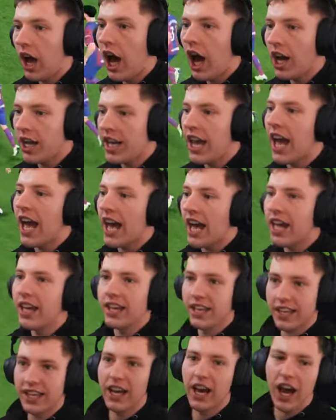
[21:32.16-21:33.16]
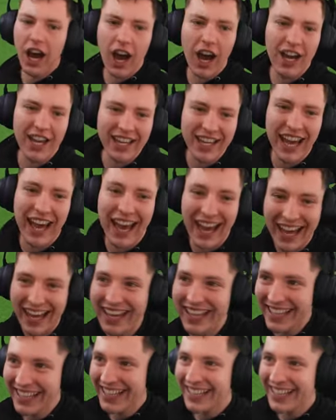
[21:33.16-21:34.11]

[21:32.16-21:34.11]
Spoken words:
Oh, yeah. Oh, yeah.